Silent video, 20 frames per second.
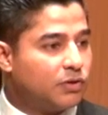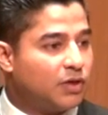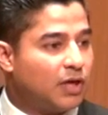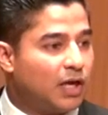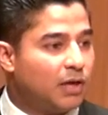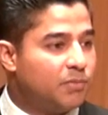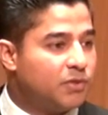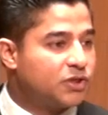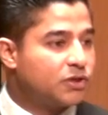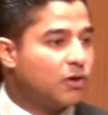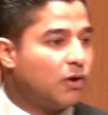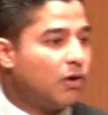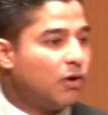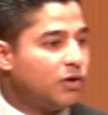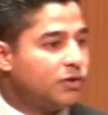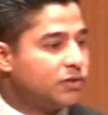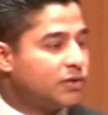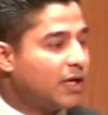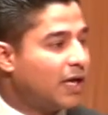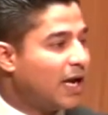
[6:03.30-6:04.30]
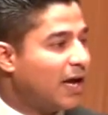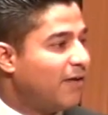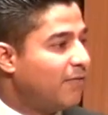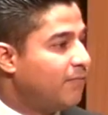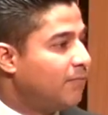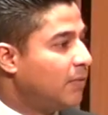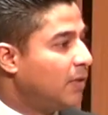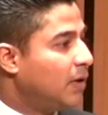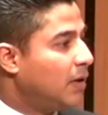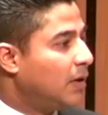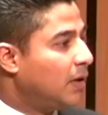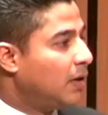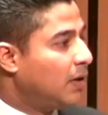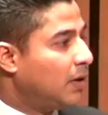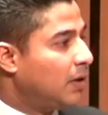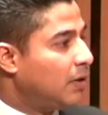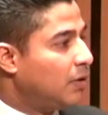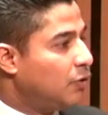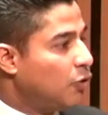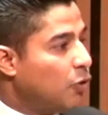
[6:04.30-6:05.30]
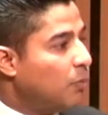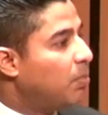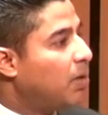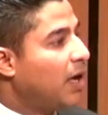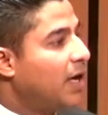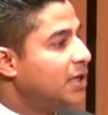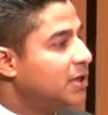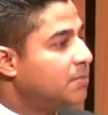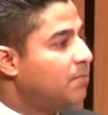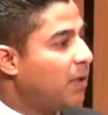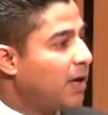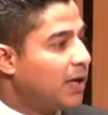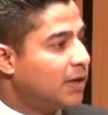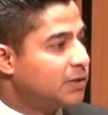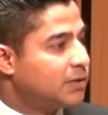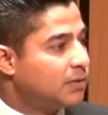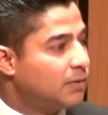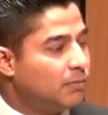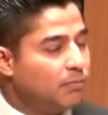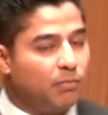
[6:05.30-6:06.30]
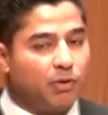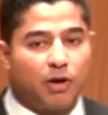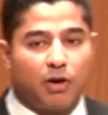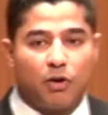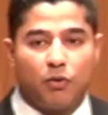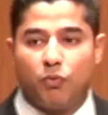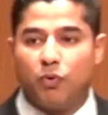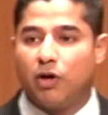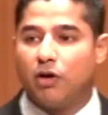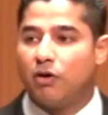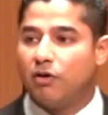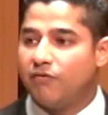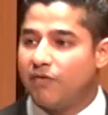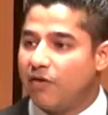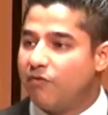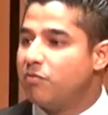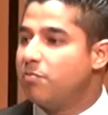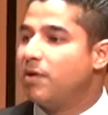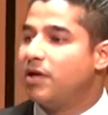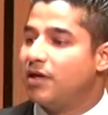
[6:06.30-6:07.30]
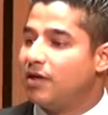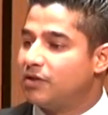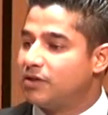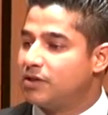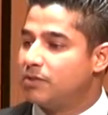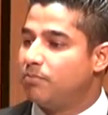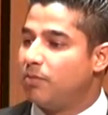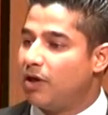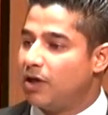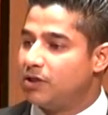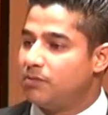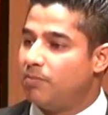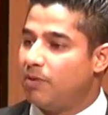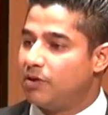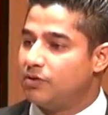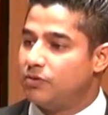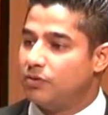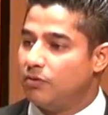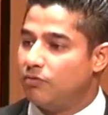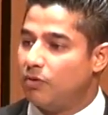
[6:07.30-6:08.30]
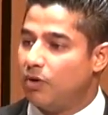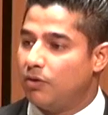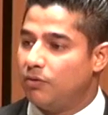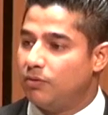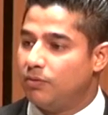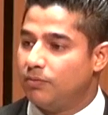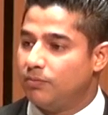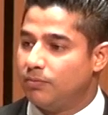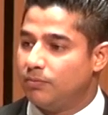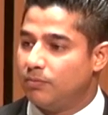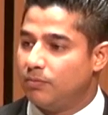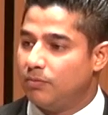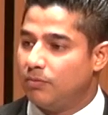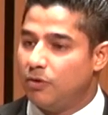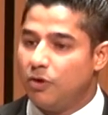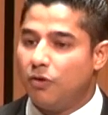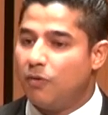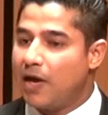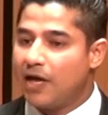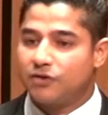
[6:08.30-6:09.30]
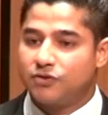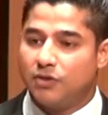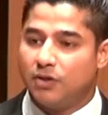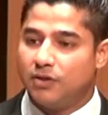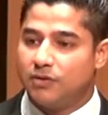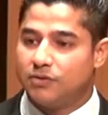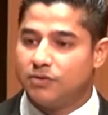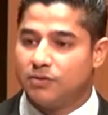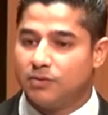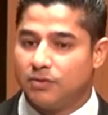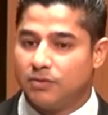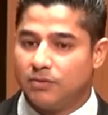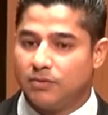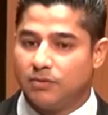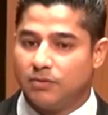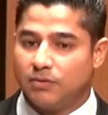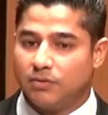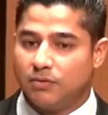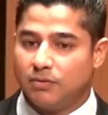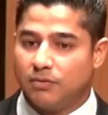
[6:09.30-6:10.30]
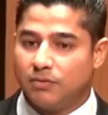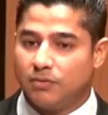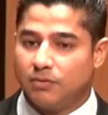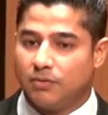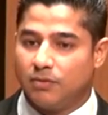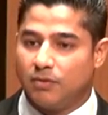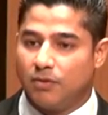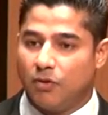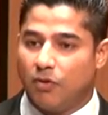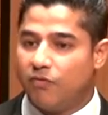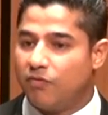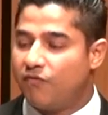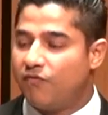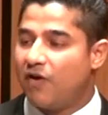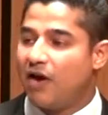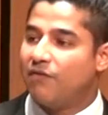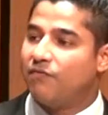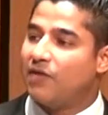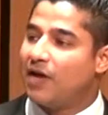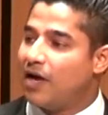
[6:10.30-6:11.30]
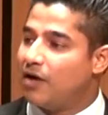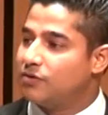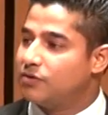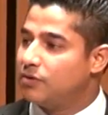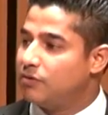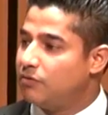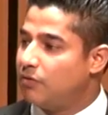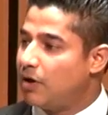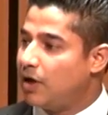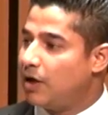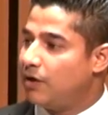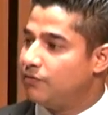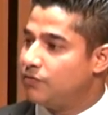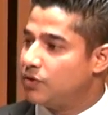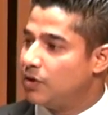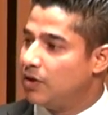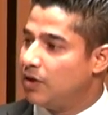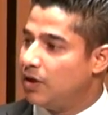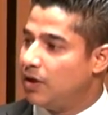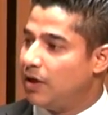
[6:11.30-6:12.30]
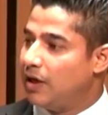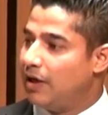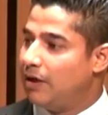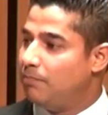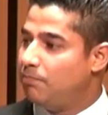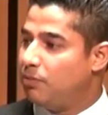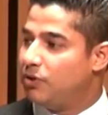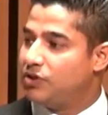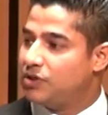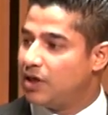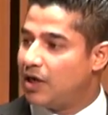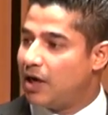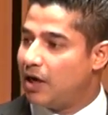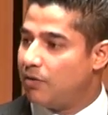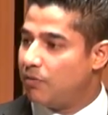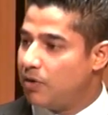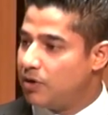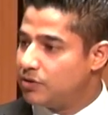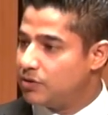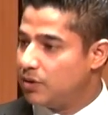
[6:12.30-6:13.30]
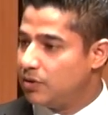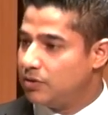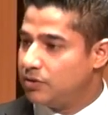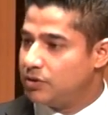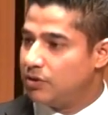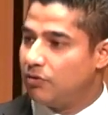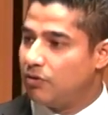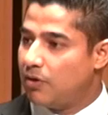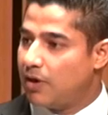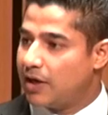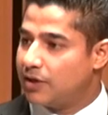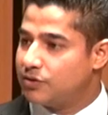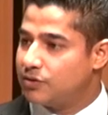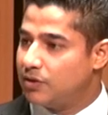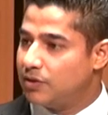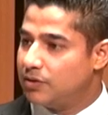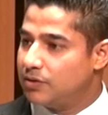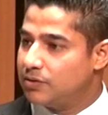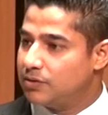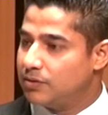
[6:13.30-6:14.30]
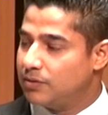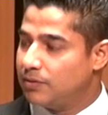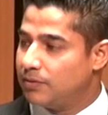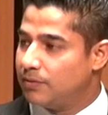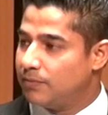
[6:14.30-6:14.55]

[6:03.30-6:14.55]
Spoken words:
autonomous cars that have no blind spots, but are aware of everybody else's blind spots on the road. No accidents. Over 5,000 drives in busy highways, 0 accidents.